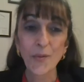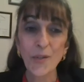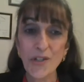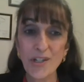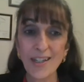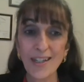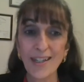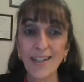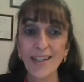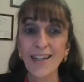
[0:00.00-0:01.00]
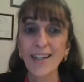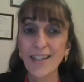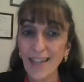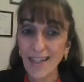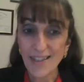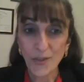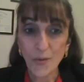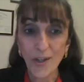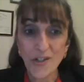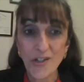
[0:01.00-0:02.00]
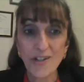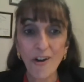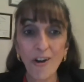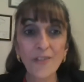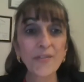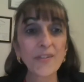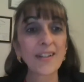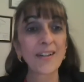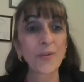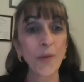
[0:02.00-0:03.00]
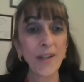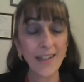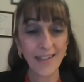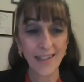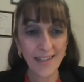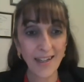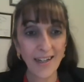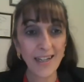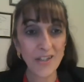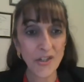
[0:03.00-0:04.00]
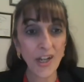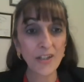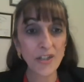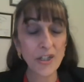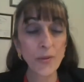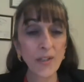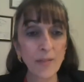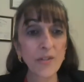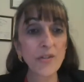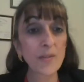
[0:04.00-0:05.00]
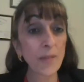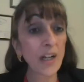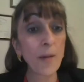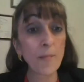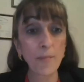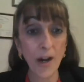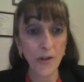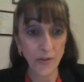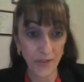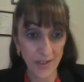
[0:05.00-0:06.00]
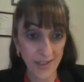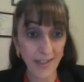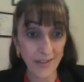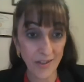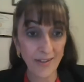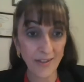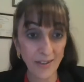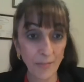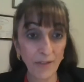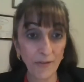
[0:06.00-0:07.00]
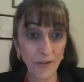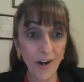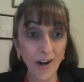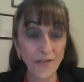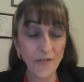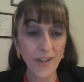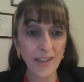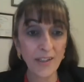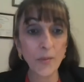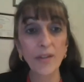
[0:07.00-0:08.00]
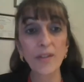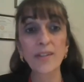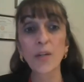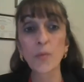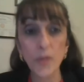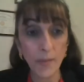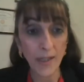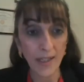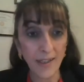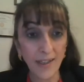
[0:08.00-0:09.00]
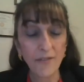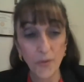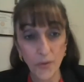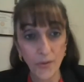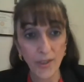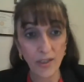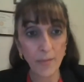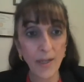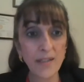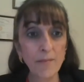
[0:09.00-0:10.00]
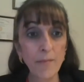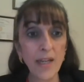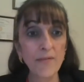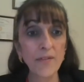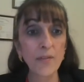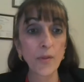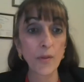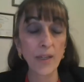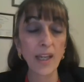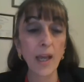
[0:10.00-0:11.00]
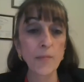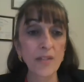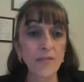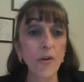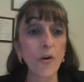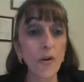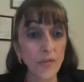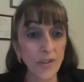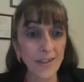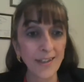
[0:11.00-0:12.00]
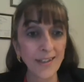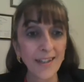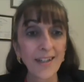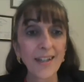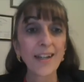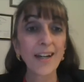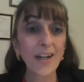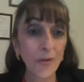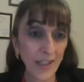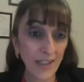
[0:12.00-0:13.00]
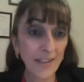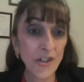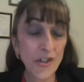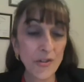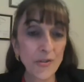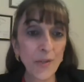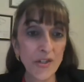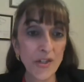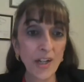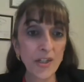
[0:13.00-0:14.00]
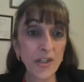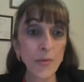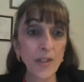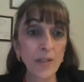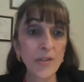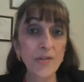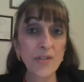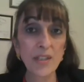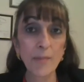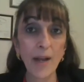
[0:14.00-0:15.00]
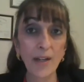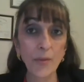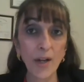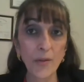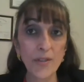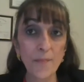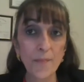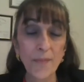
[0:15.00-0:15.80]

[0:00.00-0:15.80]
which creates the question of when an uh, SGLT2 inhibitors become part of the standard therapy for heart failure, whether there would be further incremental benefit with omecamtiv over uh, or in addition to SGLT2 inhibitors in the background.